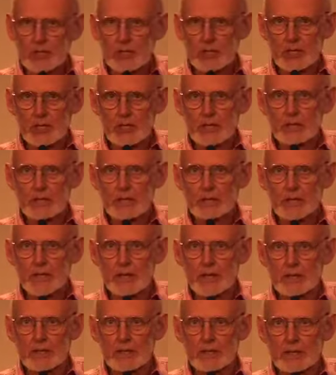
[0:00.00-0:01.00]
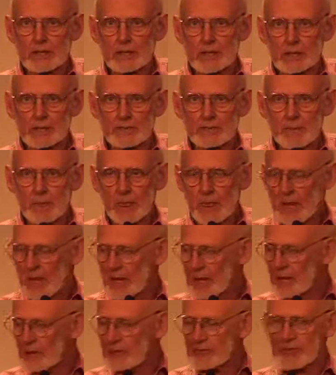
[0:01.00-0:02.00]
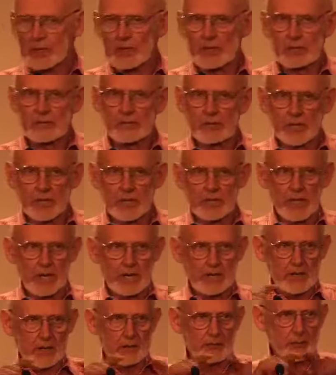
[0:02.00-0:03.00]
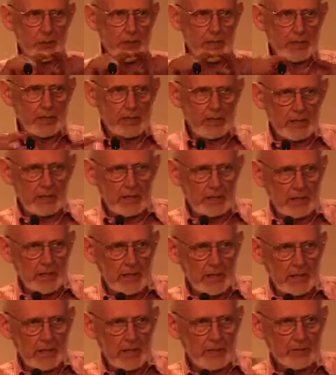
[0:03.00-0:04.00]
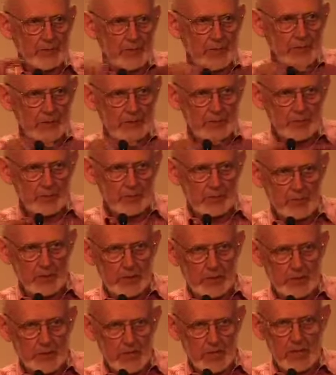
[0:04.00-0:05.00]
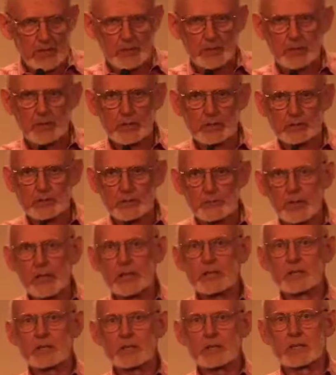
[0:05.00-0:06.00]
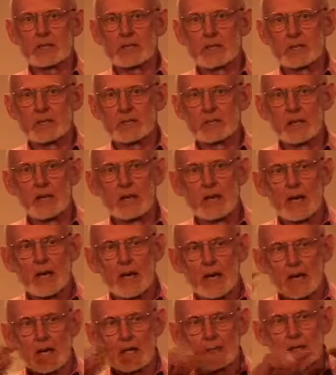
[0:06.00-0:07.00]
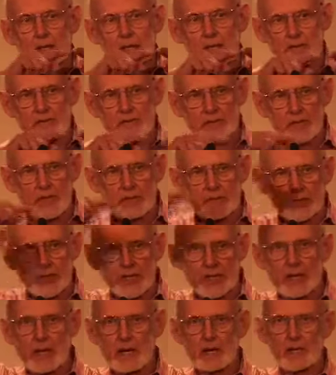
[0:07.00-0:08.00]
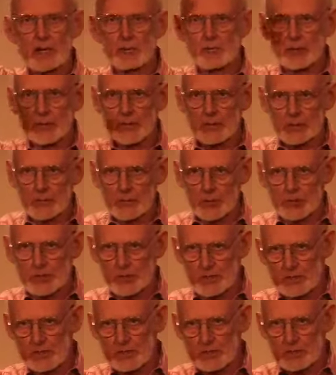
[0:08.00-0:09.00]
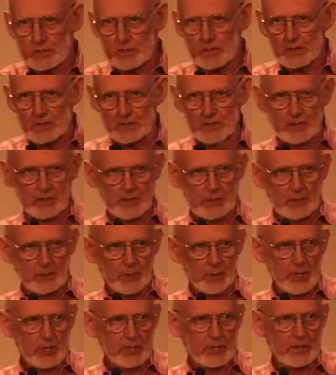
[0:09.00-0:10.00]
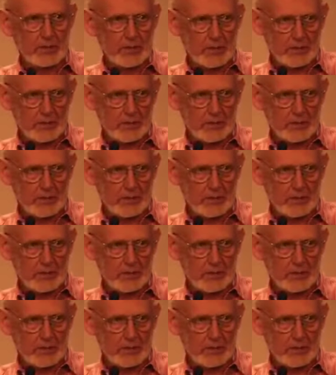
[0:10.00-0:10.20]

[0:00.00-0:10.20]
showed that very, very narrow peak, time along the baseline, and a very, very narrow peak, which is the present,